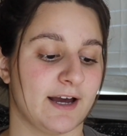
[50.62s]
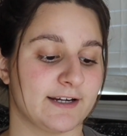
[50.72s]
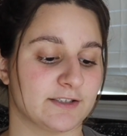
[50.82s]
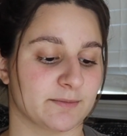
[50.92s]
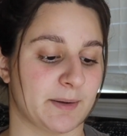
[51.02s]

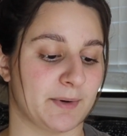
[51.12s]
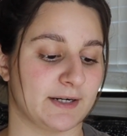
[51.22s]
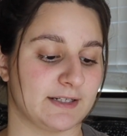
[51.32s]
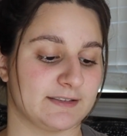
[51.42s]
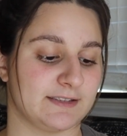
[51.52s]
I took my
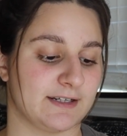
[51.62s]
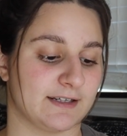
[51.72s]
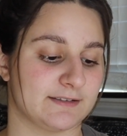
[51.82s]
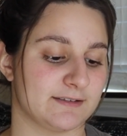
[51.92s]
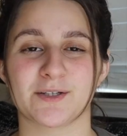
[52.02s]
pregnancy
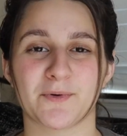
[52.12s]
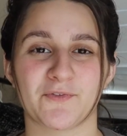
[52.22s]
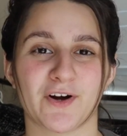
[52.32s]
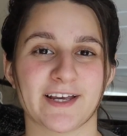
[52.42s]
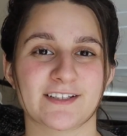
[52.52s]
test. So
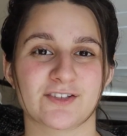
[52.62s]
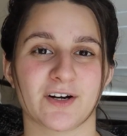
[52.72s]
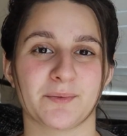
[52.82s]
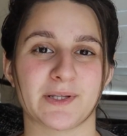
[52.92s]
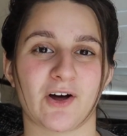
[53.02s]
before I get
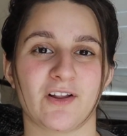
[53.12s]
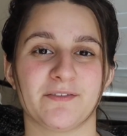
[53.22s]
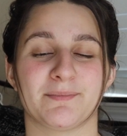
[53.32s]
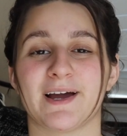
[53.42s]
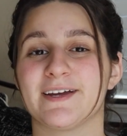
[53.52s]
started with all
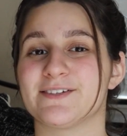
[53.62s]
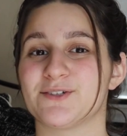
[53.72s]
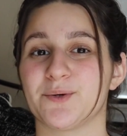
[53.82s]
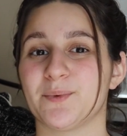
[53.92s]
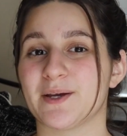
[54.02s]
of my
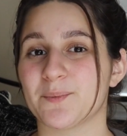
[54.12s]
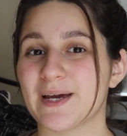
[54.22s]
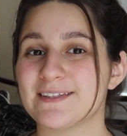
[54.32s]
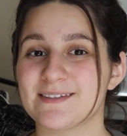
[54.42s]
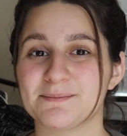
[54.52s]
2-week
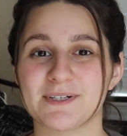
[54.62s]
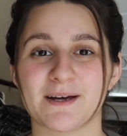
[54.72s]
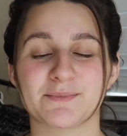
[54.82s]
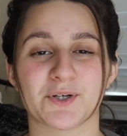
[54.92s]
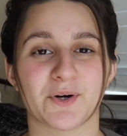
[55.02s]
wait
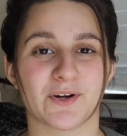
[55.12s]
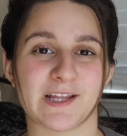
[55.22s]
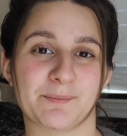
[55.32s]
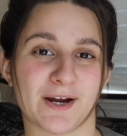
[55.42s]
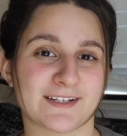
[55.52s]
symptoms or
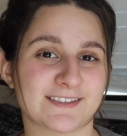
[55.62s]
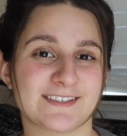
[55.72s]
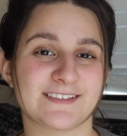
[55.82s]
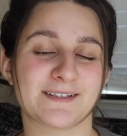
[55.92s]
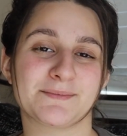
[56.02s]
early
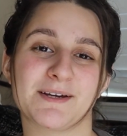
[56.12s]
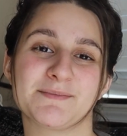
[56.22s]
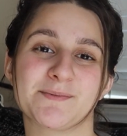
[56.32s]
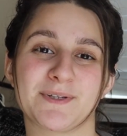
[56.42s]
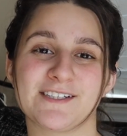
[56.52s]
pregnancy
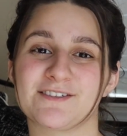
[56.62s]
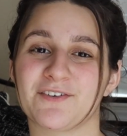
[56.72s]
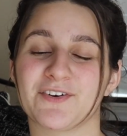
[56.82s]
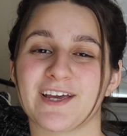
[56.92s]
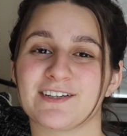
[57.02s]
symptoms, please
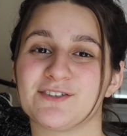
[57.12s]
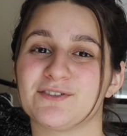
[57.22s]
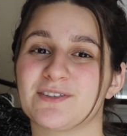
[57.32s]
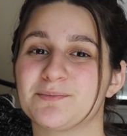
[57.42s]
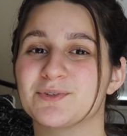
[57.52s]
don't forget to
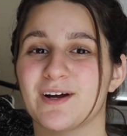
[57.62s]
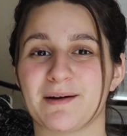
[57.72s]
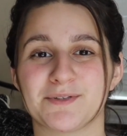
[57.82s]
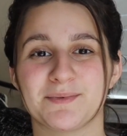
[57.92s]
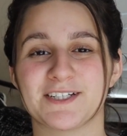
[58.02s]

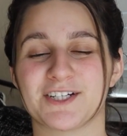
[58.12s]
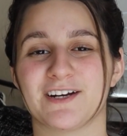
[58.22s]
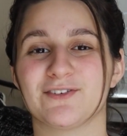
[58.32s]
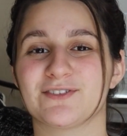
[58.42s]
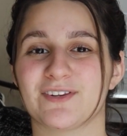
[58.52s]
subscribe to my
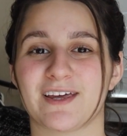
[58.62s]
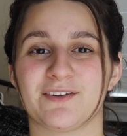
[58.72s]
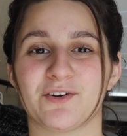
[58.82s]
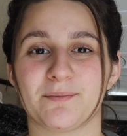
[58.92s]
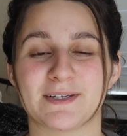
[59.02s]
channel so that
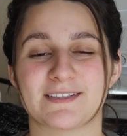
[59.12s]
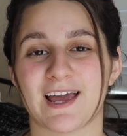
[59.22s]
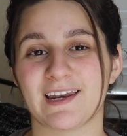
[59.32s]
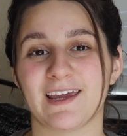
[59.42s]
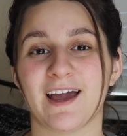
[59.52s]
you don't miss
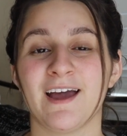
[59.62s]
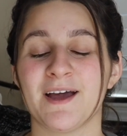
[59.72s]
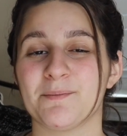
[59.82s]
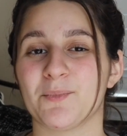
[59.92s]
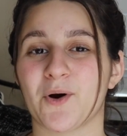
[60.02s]
any
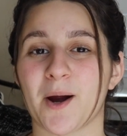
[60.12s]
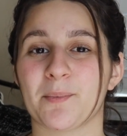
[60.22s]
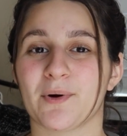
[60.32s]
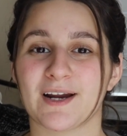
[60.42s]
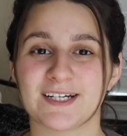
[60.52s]
more
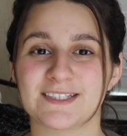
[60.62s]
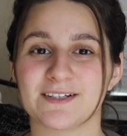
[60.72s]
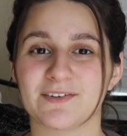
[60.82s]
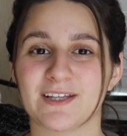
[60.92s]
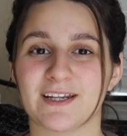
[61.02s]

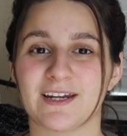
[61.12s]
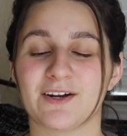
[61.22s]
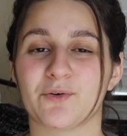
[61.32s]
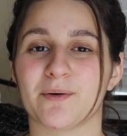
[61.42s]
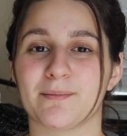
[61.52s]
pregnancy
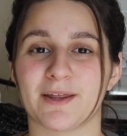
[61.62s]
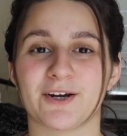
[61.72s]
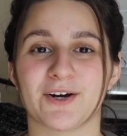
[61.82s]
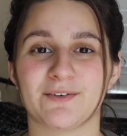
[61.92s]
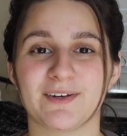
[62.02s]
related or
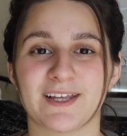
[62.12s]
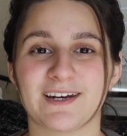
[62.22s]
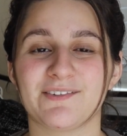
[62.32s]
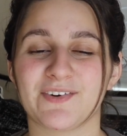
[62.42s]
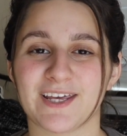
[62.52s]
motherhood
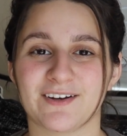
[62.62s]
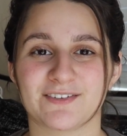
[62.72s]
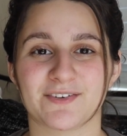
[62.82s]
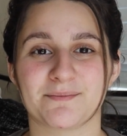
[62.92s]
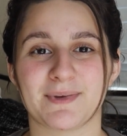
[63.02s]
related
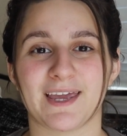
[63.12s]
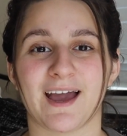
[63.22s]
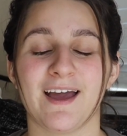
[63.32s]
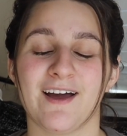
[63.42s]
videos from me